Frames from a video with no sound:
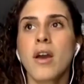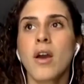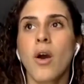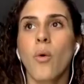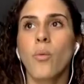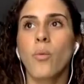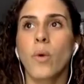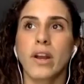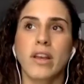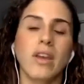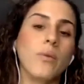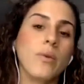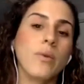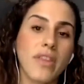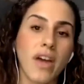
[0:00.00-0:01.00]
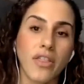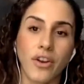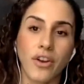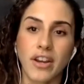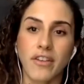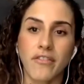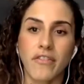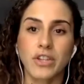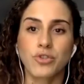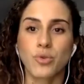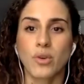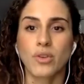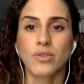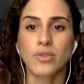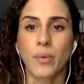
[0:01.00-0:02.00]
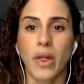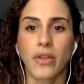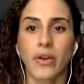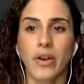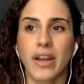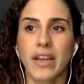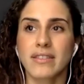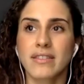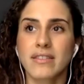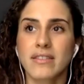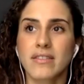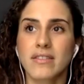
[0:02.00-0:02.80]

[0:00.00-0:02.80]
working with other individuals, whether it's,